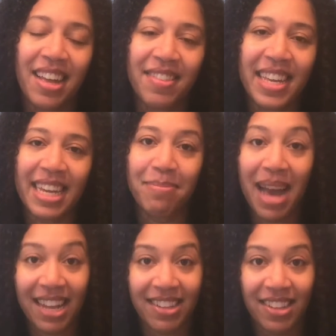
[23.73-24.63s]
The
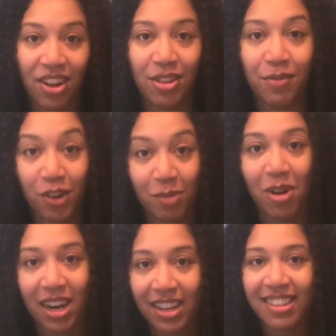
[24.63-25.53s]
masks are the first
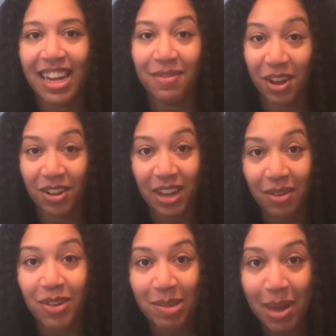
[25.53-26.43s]
products that I fell in
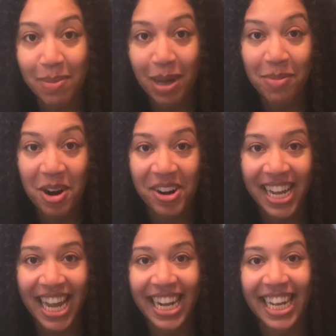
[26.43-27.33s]
love with by Bell Bar
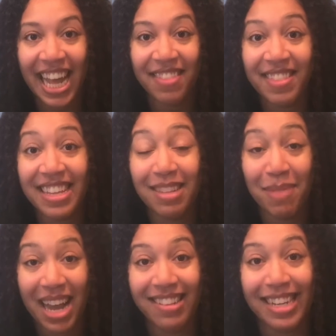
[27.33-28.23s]
Organic, and this
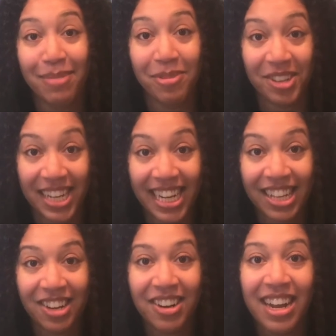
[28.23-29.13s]
mask in
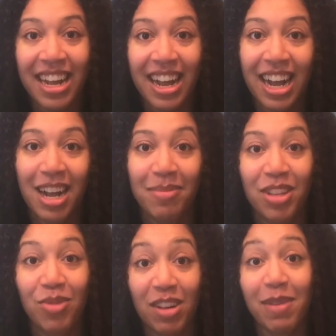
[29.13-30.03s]
particular
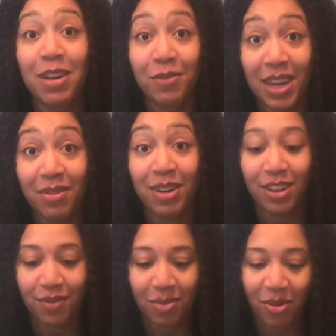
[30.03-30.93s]
is one of my
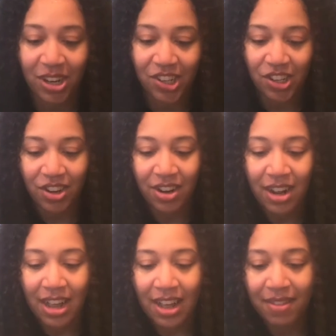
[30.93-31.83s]
favorites for moisture.
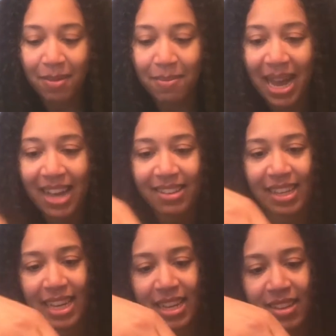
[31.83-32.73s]
The
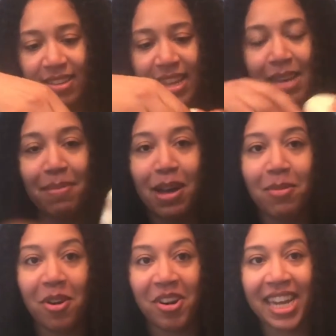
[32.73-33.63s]
mask is the Bell
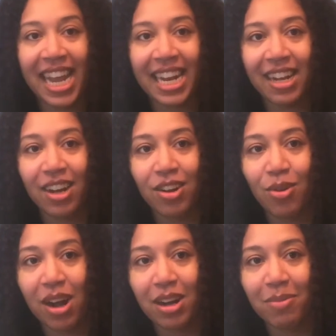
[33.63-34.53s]
Bar Organic
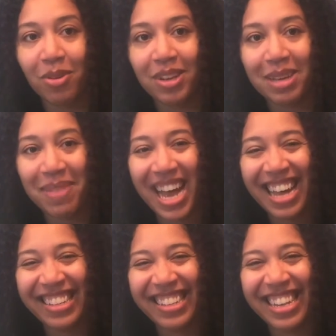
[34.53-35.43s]
Guacamole
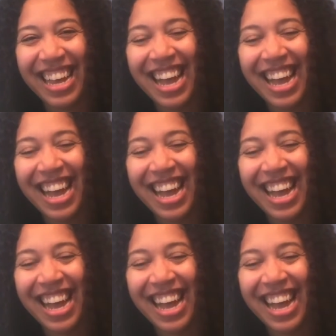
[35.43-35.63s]
Mask.